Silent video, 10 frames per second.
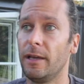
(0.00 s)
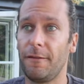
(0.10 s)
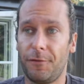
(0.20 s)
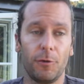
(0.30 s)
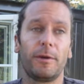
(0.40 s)

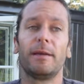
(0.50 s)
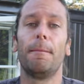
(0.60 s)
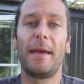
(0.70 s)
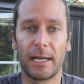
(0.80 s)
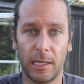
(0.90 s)
if you
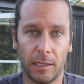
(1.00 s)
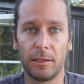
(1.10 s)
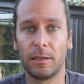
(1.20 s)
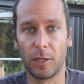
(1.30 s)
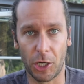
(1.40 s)
make a
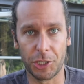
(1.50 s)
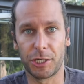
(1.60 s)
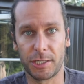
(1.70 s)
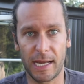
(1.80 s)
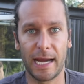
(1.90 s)

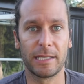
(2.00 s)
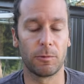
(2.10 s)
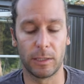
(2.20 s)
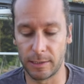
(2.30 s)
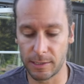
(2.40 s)
larger size
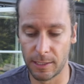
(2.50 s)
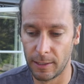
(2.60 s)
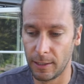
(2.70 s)
ones.